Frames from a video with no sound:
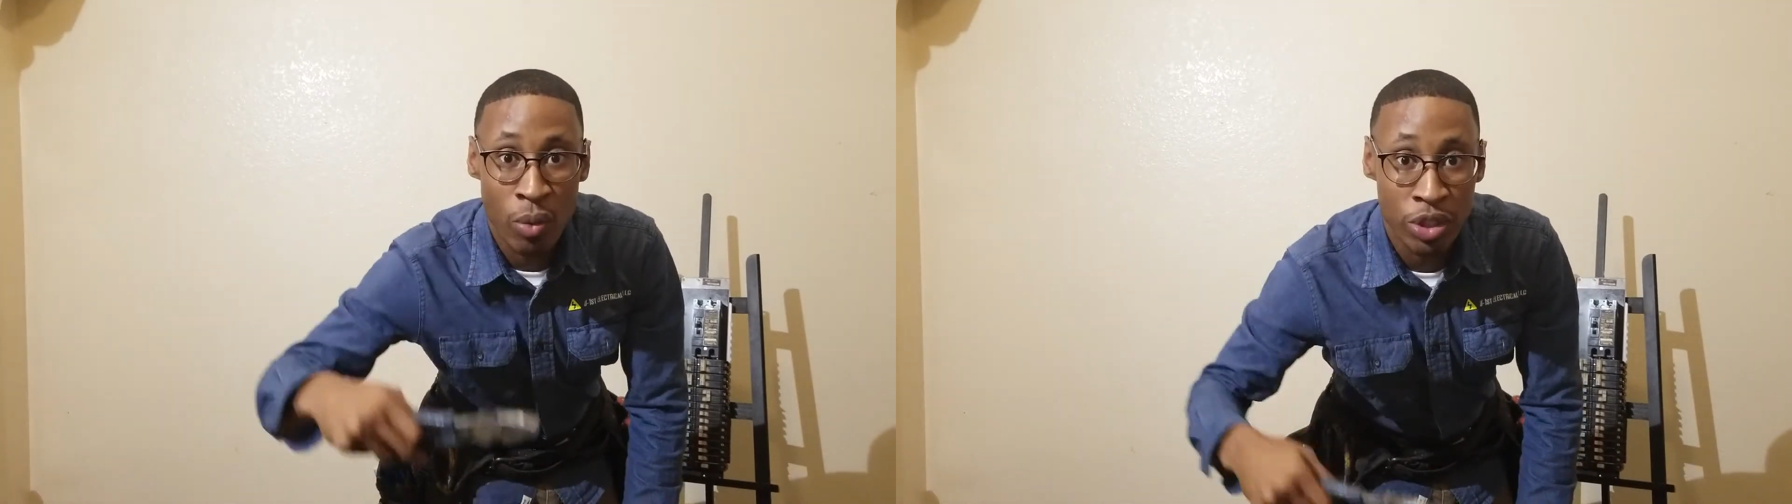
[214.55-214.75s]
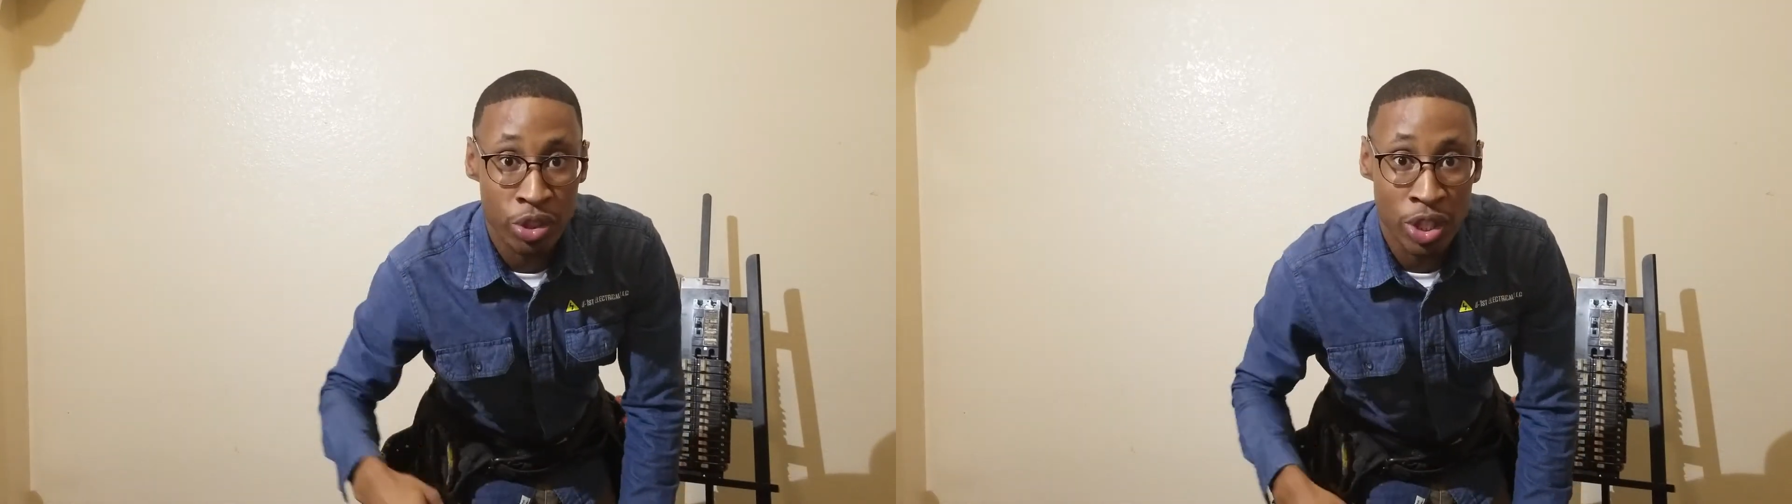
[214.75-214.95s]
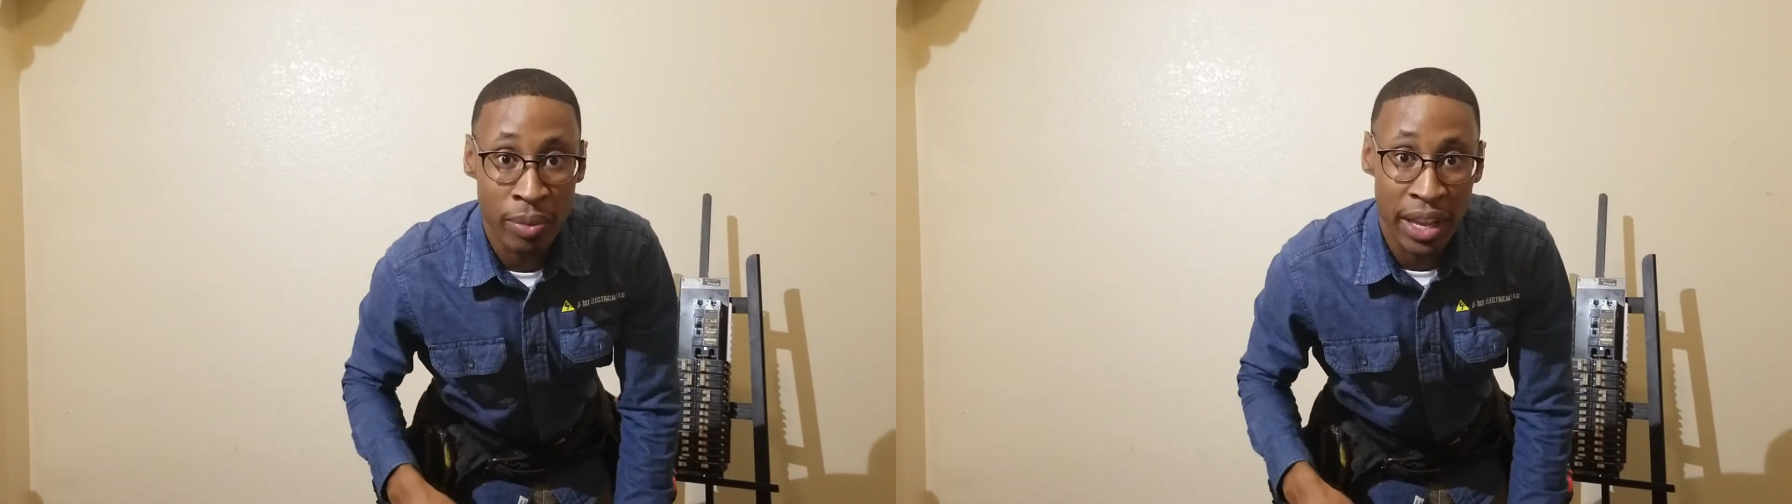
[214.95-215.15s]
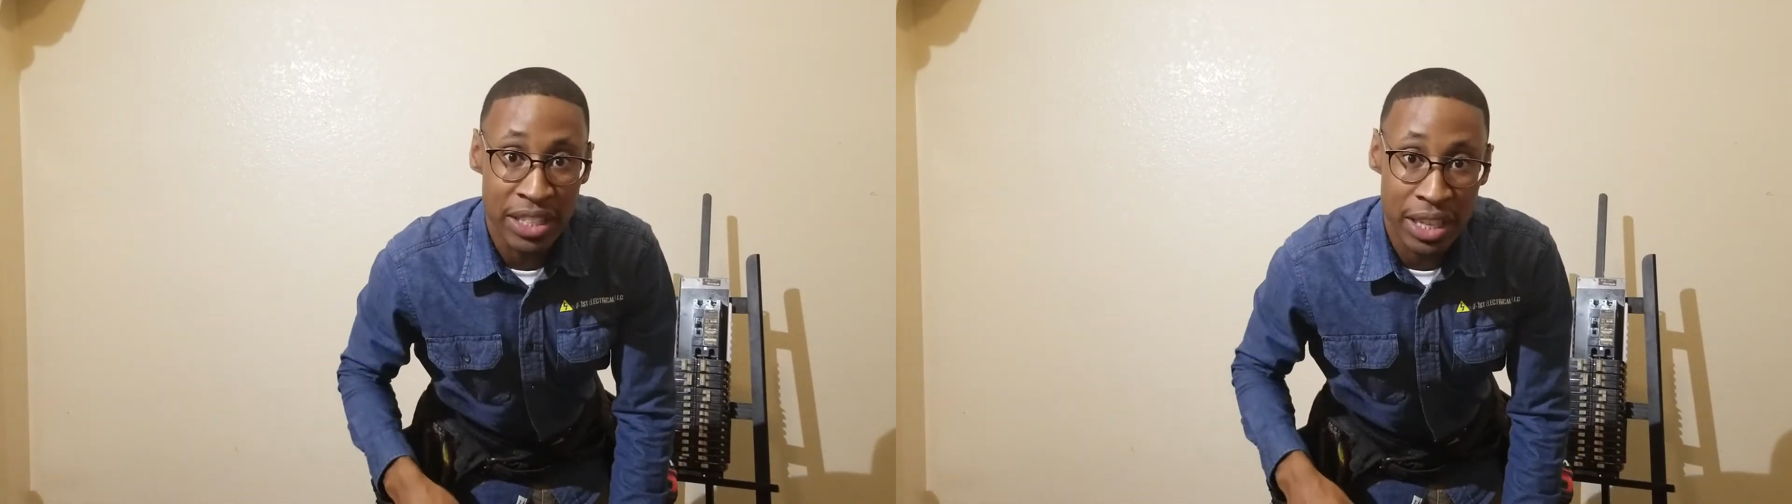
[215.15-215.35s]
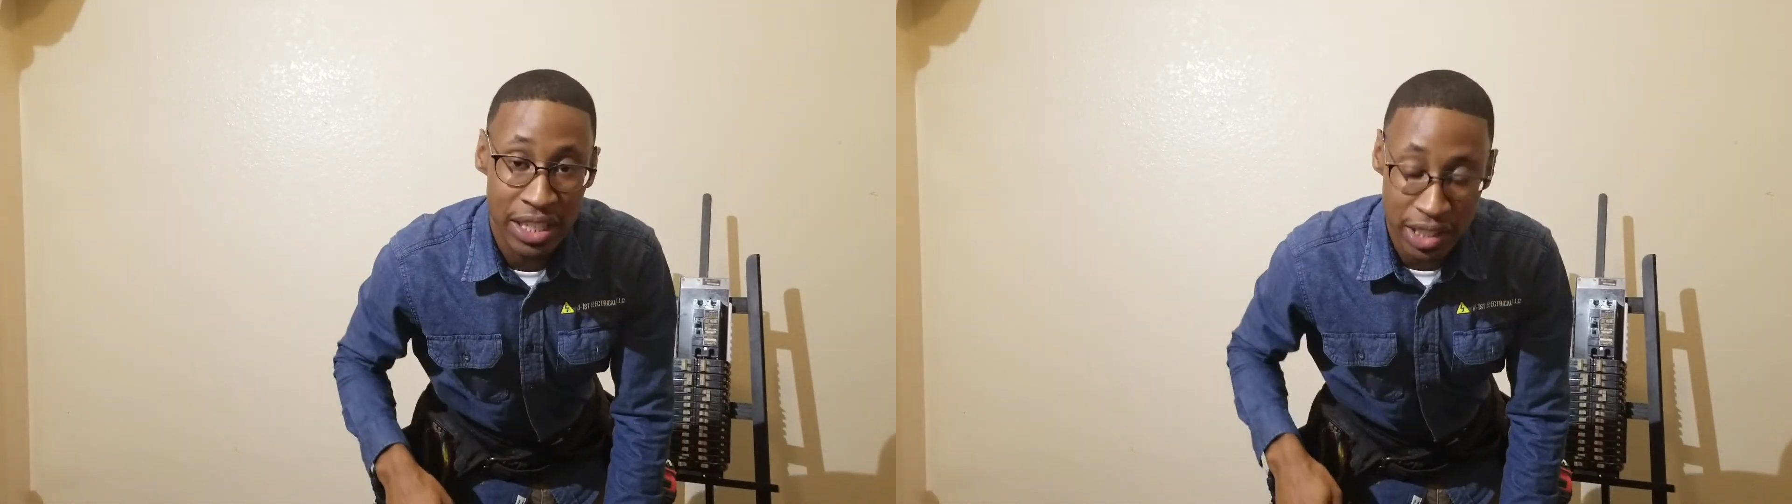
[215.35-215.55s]
once you strip the
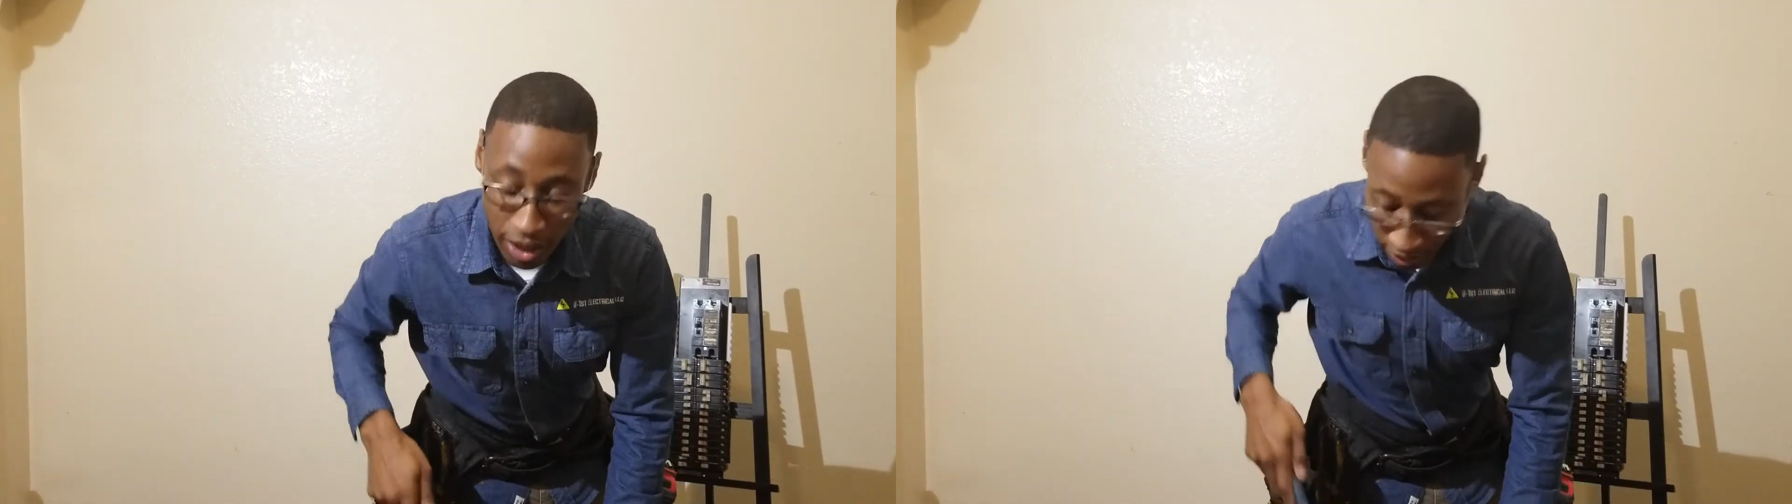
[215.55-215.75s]
insulation off.